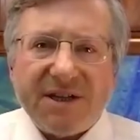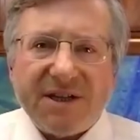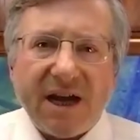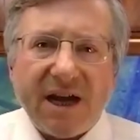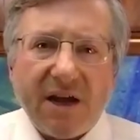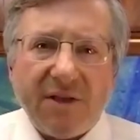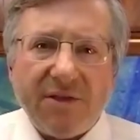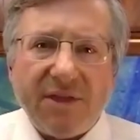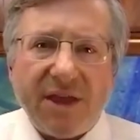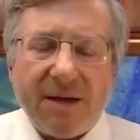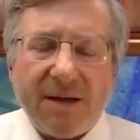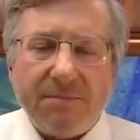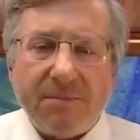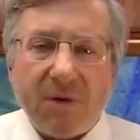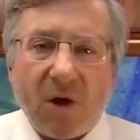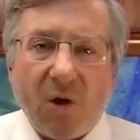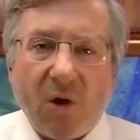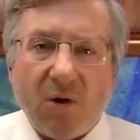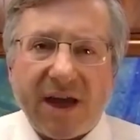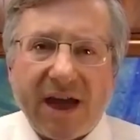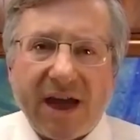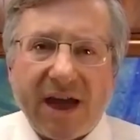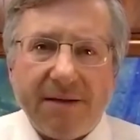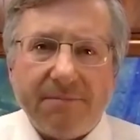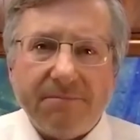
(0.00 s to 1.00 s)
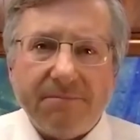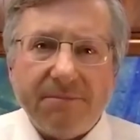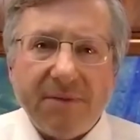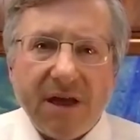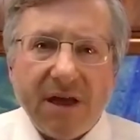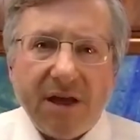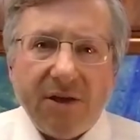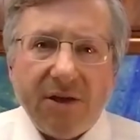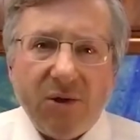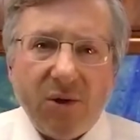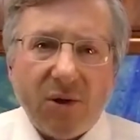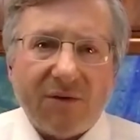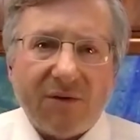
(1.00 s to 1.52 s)
tell them, okay,
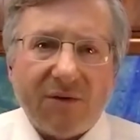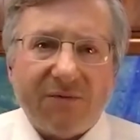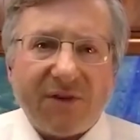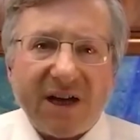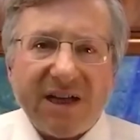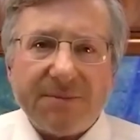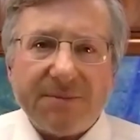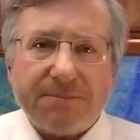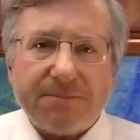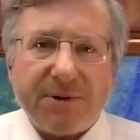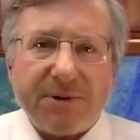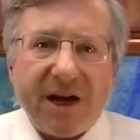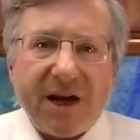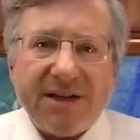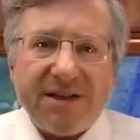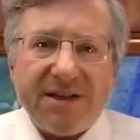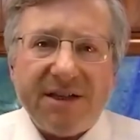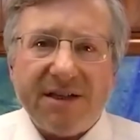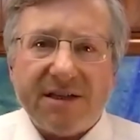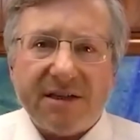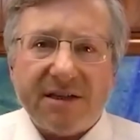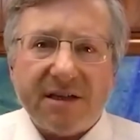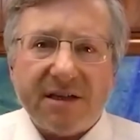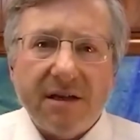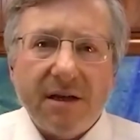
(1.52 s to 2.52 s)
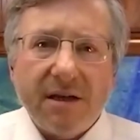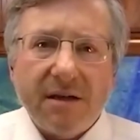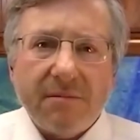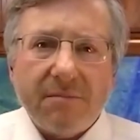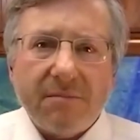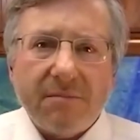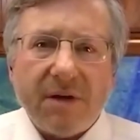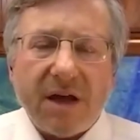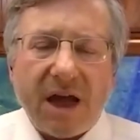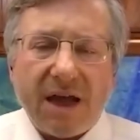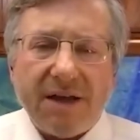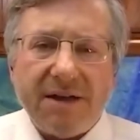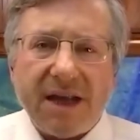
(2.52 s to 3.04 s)
your vice president
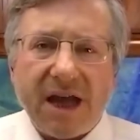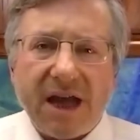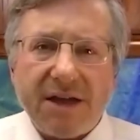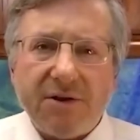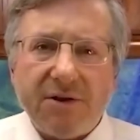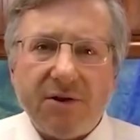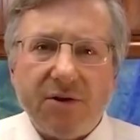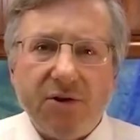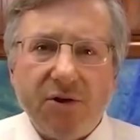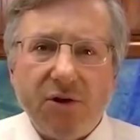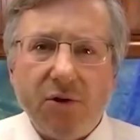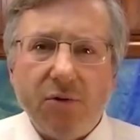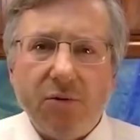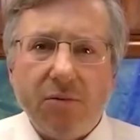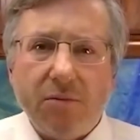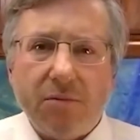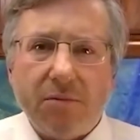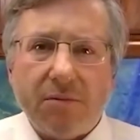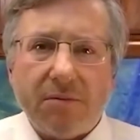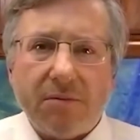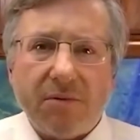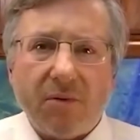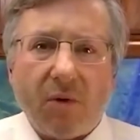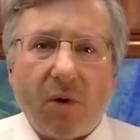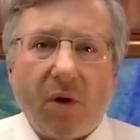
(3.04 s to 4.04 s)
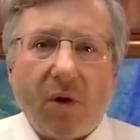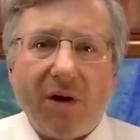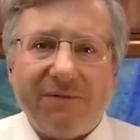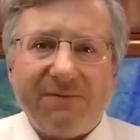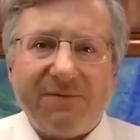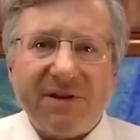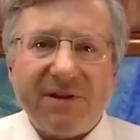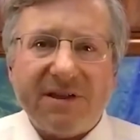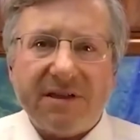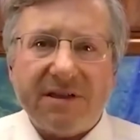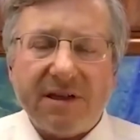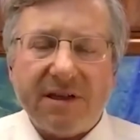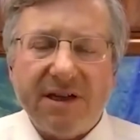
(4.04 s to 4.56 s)
and now your new
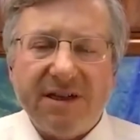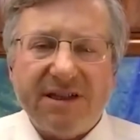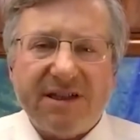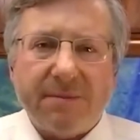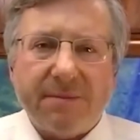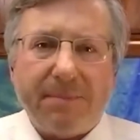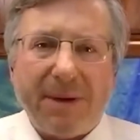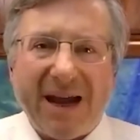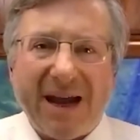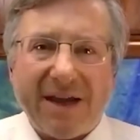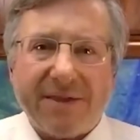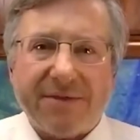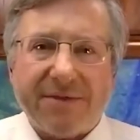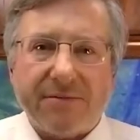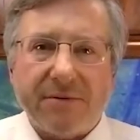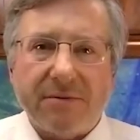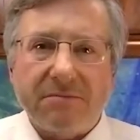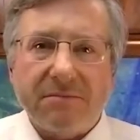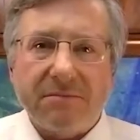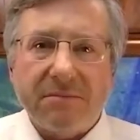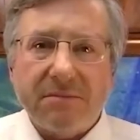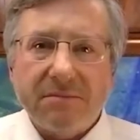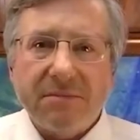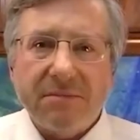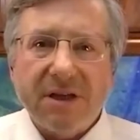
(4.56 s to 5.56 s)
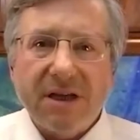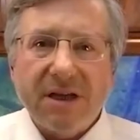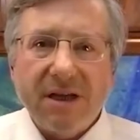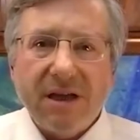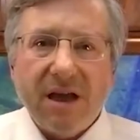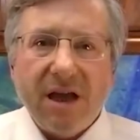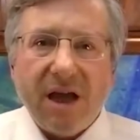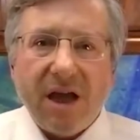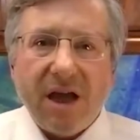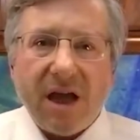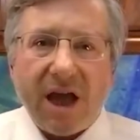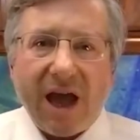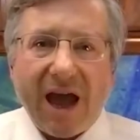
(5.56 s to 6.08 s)
office is the bathroom,
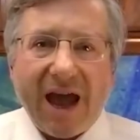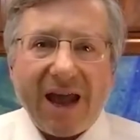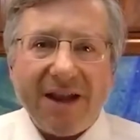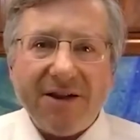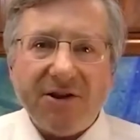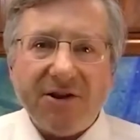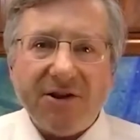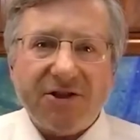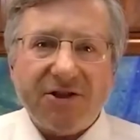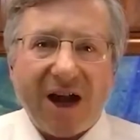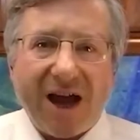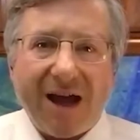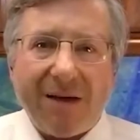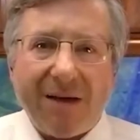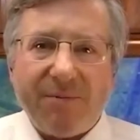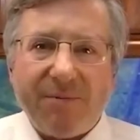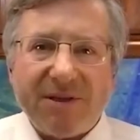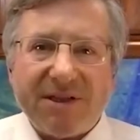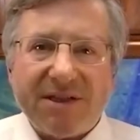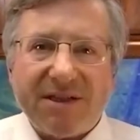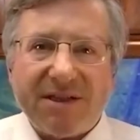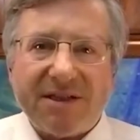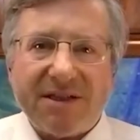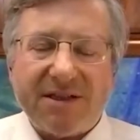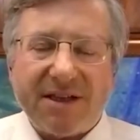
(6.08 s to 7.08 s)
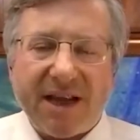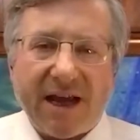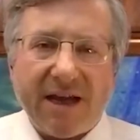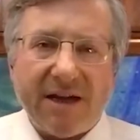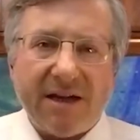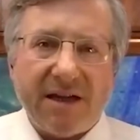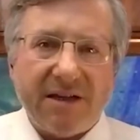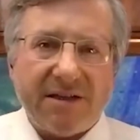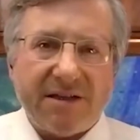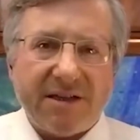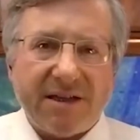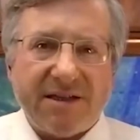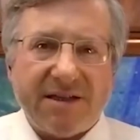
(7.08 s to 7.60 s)
and your job is to
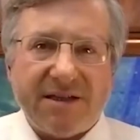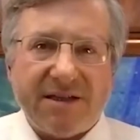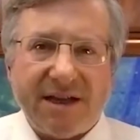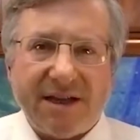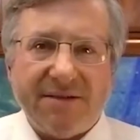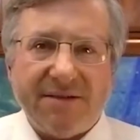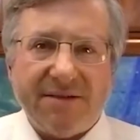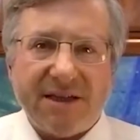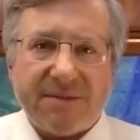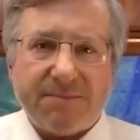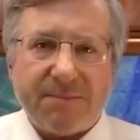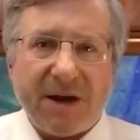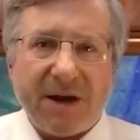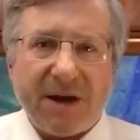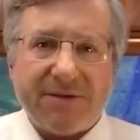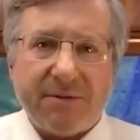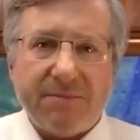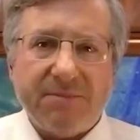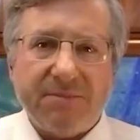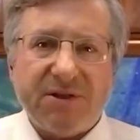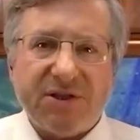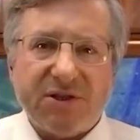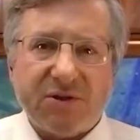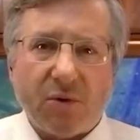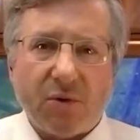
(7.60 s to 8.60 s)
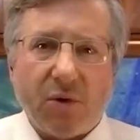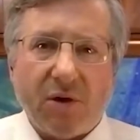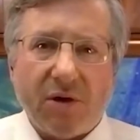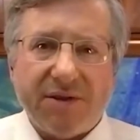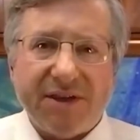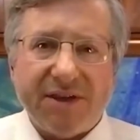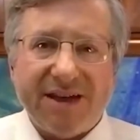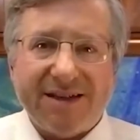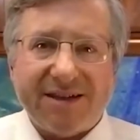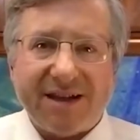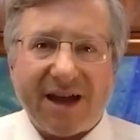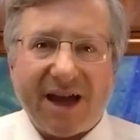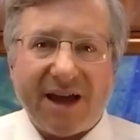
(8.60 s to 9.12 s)
stand is to sit in this bathroom
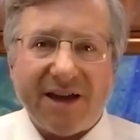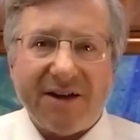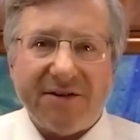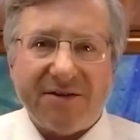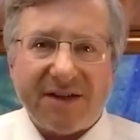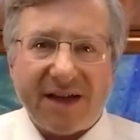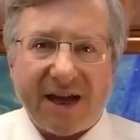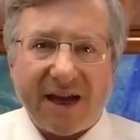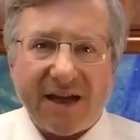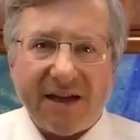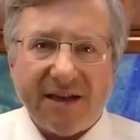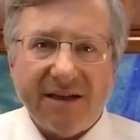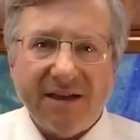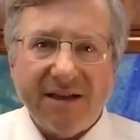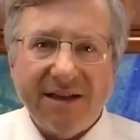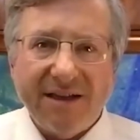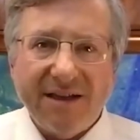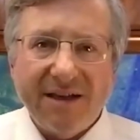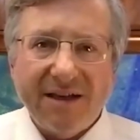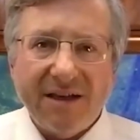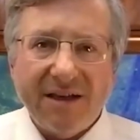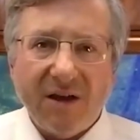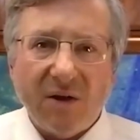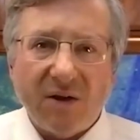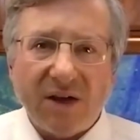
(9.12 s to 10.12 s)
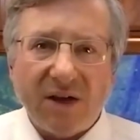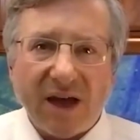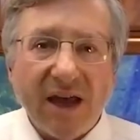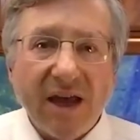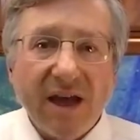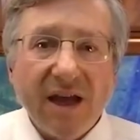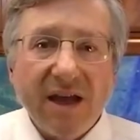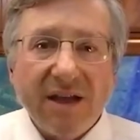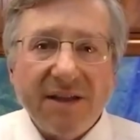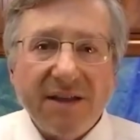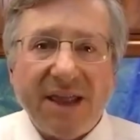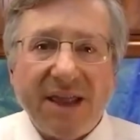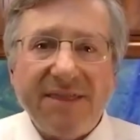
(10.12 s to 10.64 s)
stall the entire day.
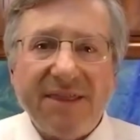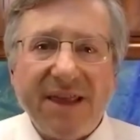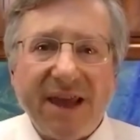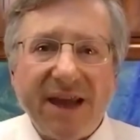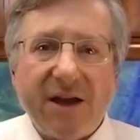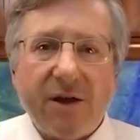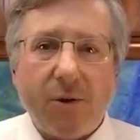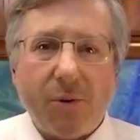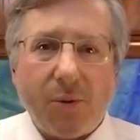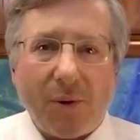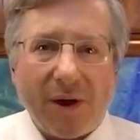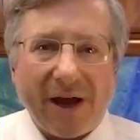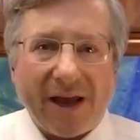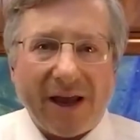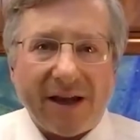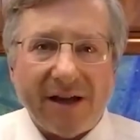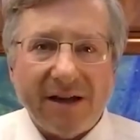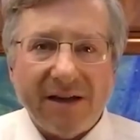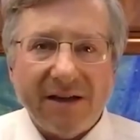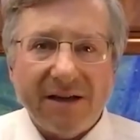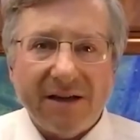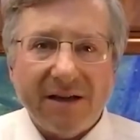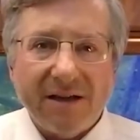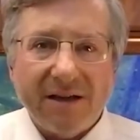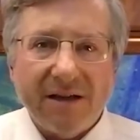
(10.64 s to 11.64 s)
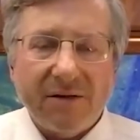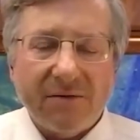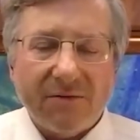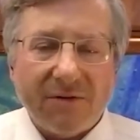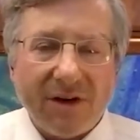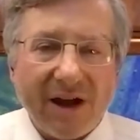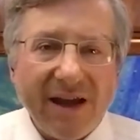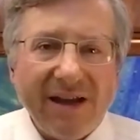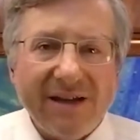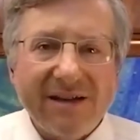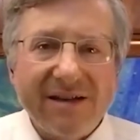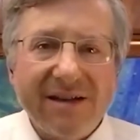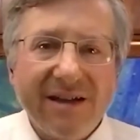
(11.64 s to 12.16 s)
Okay, then they quit,
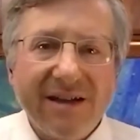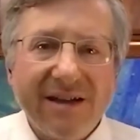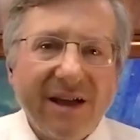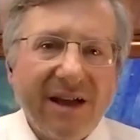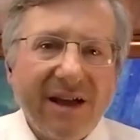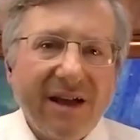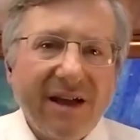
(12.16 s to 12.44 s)
right?